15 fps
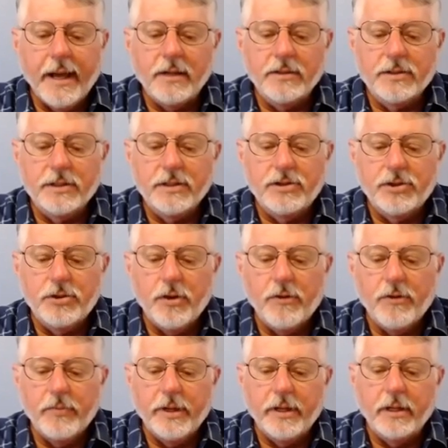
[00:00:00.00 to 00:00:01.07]
since you have
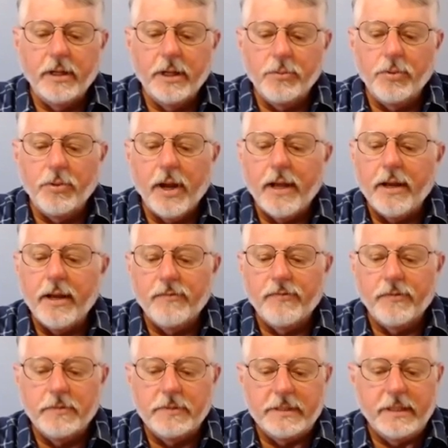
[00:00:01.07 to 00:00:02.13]
been liberated
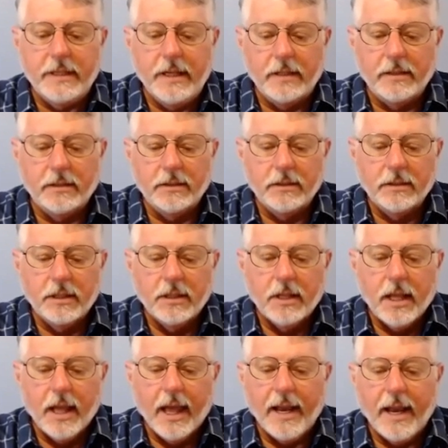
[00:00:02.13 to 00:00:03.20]
from sin
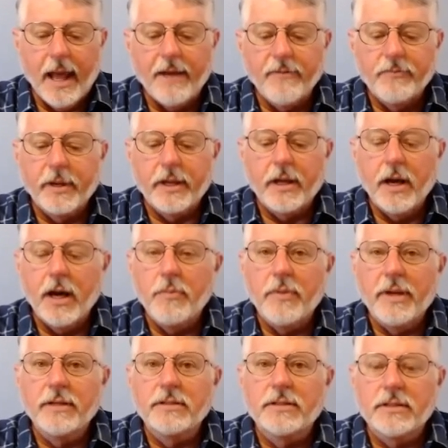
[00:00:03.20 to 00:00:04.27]
and have become
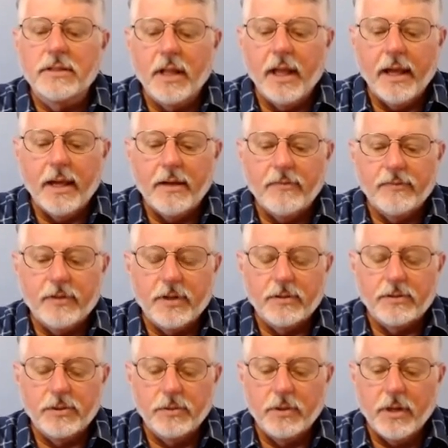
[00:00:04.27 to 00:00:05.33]
enslaved
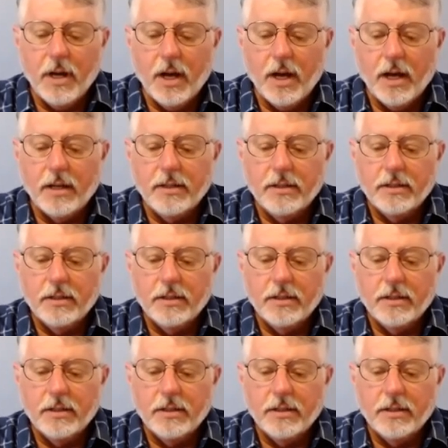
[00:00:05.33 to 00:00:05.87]
to God,